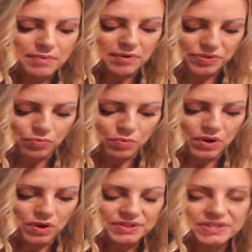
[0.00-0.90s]
The
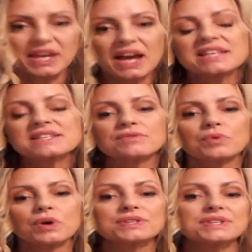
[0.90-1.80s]
wands, the Ace of
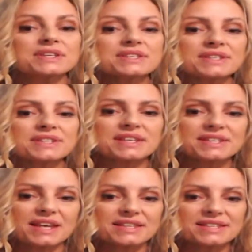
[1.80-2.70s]
Wands is
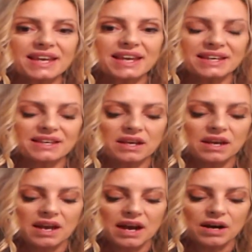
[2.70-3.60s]
success in
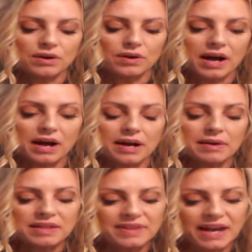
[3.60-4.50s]

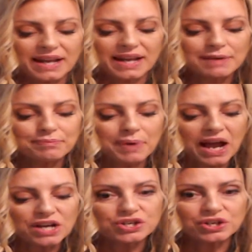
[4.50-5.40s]
that, and
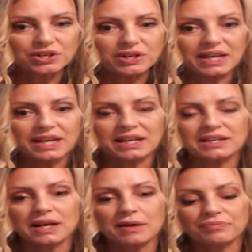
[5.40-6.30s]
passion
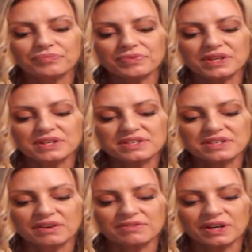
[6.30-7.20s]
in the
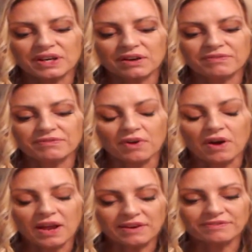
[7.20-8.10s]
discovery of
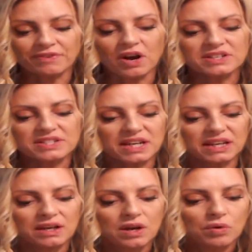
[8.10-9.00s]
and
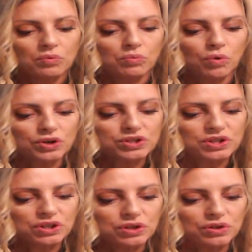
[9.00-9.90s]
finding what
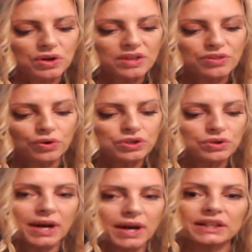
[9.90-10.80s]
you thought
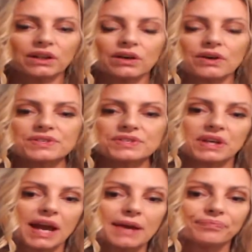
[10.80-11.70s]
you had lost,
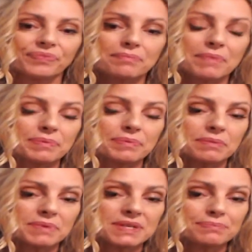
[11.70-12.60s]
okay? Maybe you
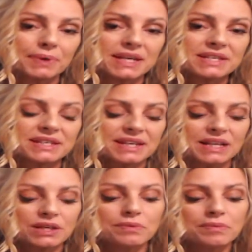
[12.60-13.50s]
misplaced it
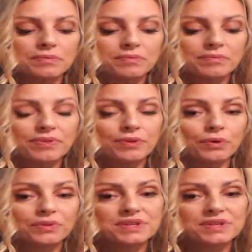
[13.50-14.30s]
and you thought that